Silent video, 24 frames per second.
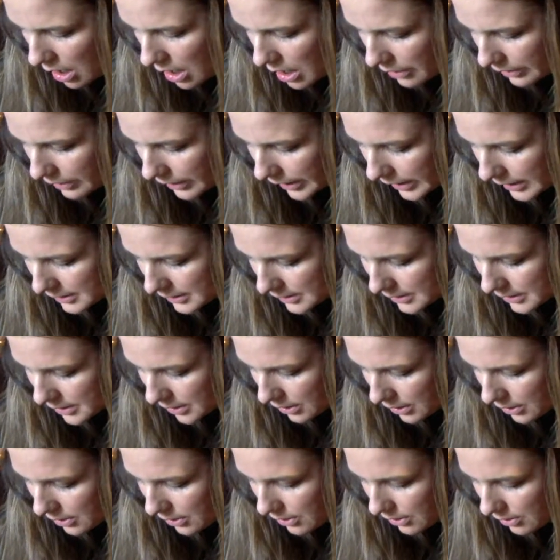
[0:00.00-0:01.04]
Alright,
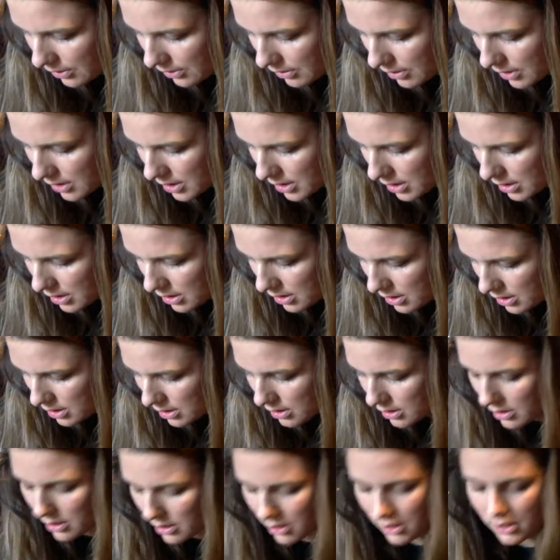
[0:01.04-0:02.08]
so
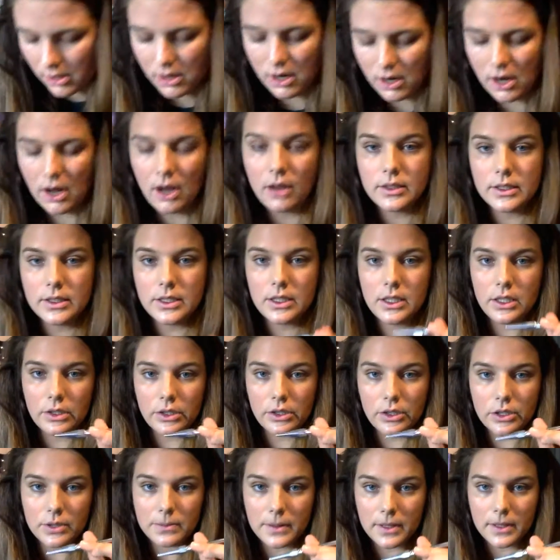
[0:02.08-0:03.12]
I need to
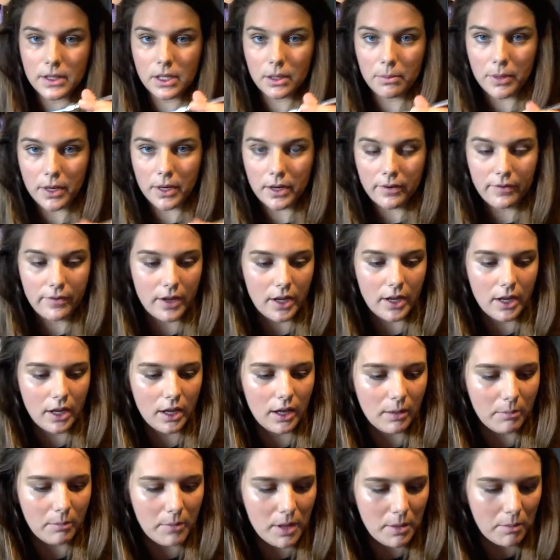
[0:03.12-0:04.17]
use the Benefit
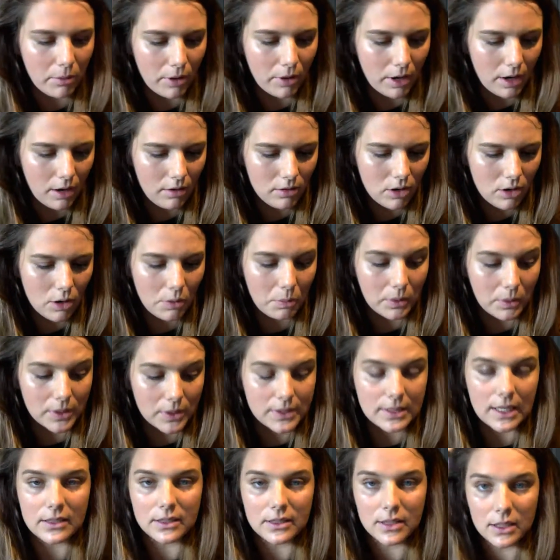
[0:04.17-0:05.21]
Gimme Brow, or
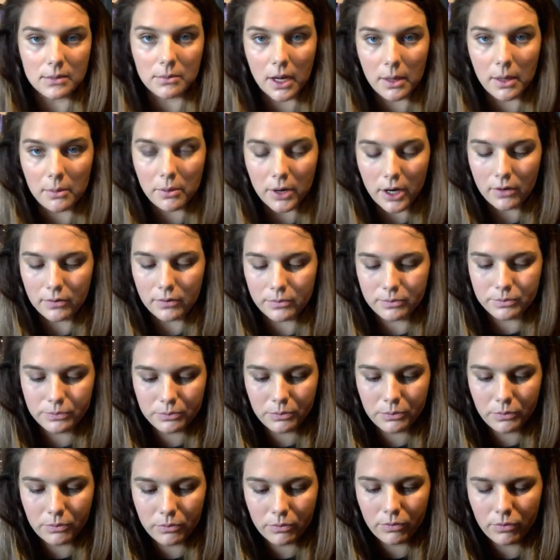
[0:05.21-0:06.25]
Precisely My Brow.
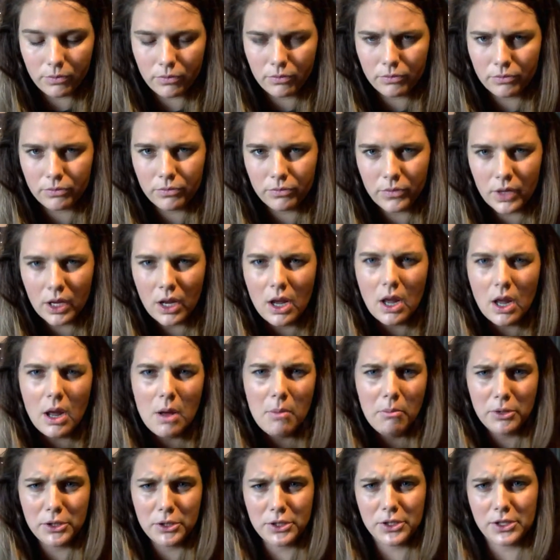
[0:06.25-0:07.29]

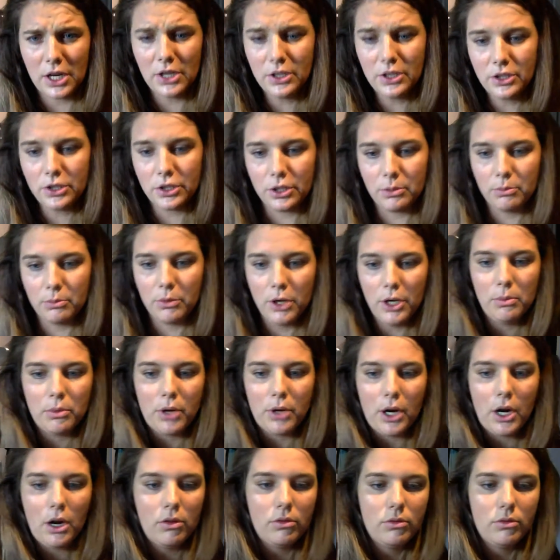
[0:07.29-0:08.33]
Precisely My
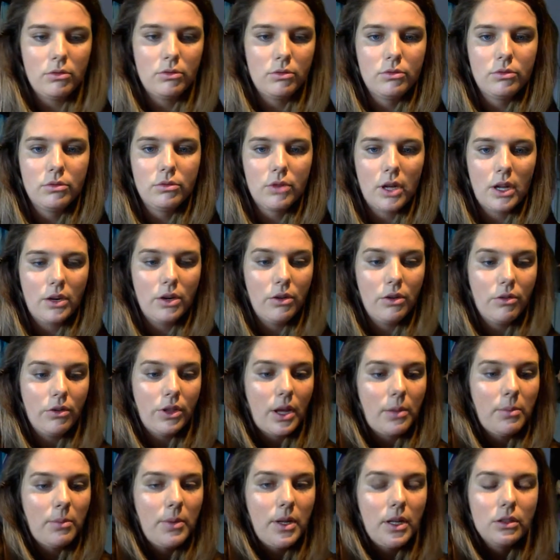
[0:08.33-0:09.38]
Brow. I don't know what
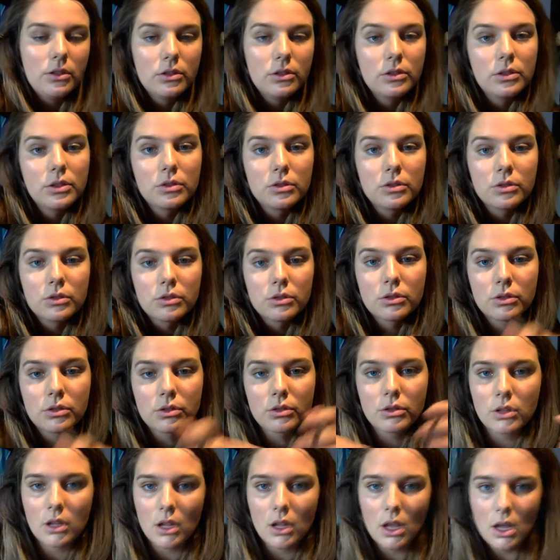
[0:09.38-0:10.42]
that means.
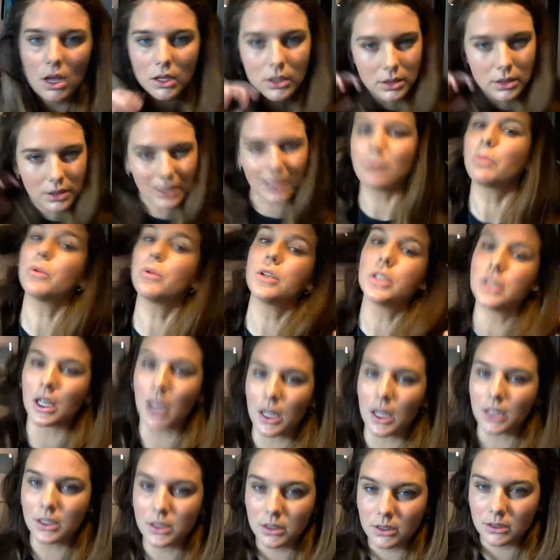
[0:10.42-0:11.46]
It's like
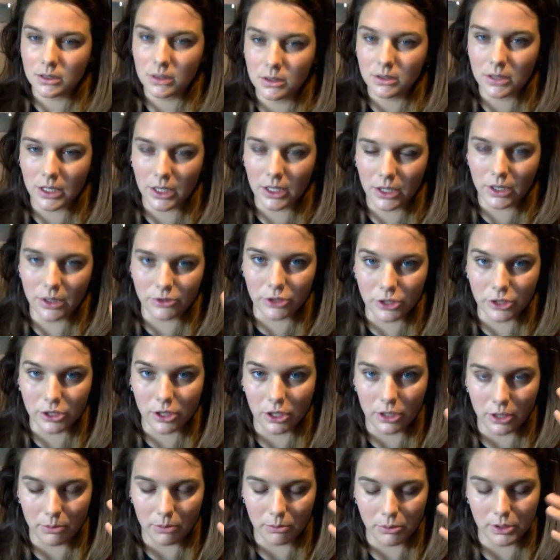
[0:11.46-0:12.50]
precise. They could have just
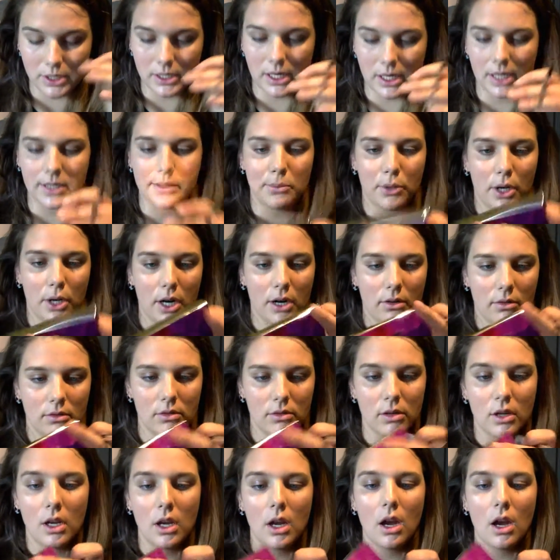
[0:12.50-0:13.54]
called it Precise Brow.
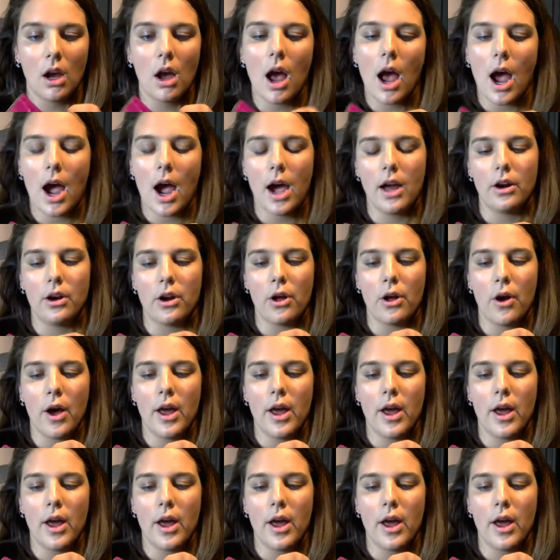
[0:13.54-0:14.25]
I don't know.